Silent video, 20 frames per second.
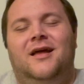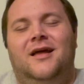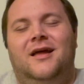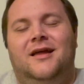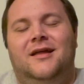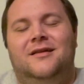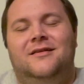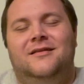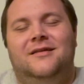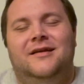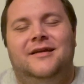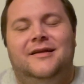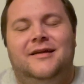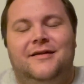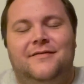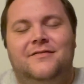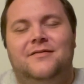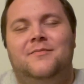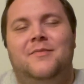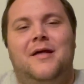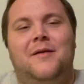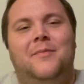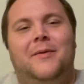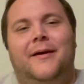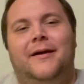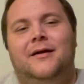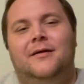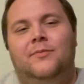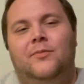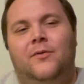It gives them that
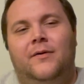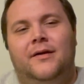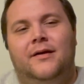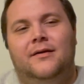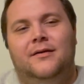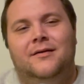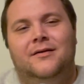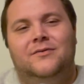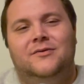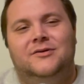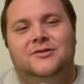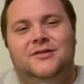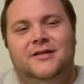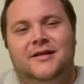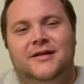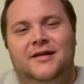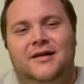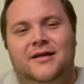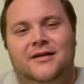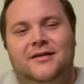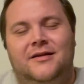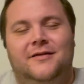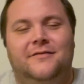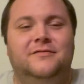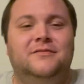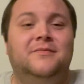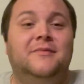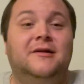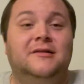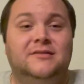backup point guard, which they need. It gives
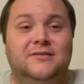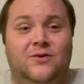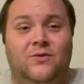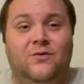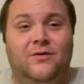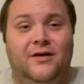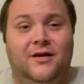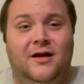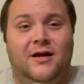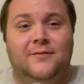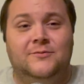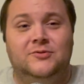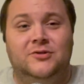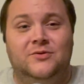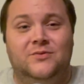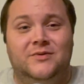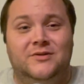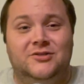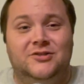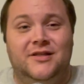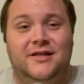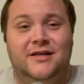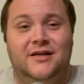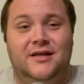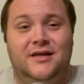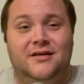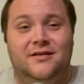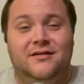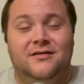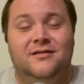them that scoring option, which they
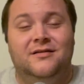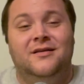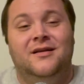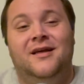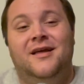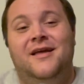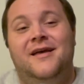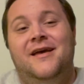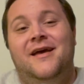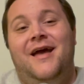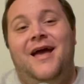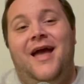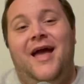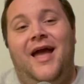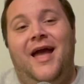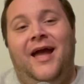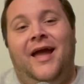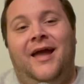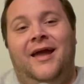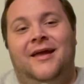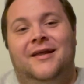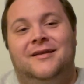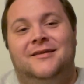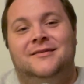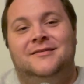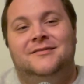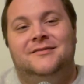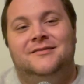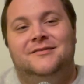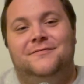needed.
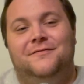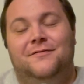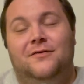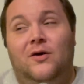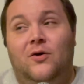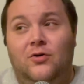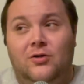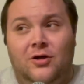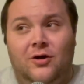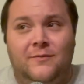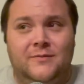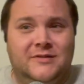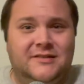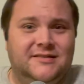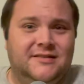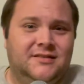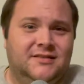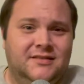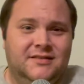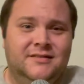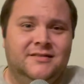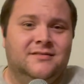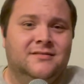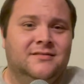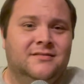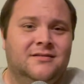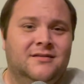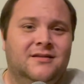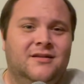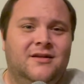And for Oklahoma City,
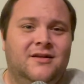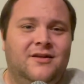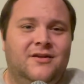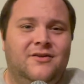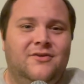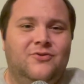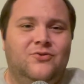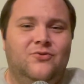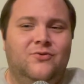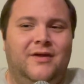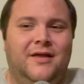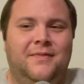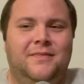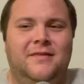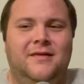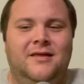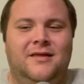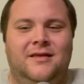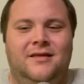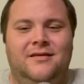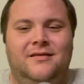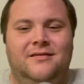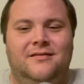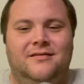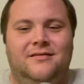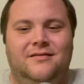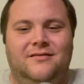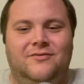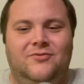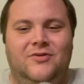you get
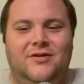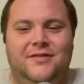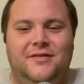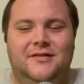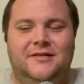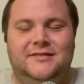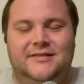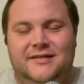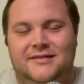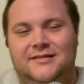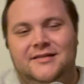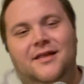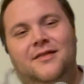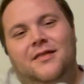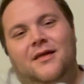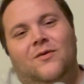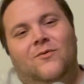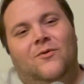the sense that they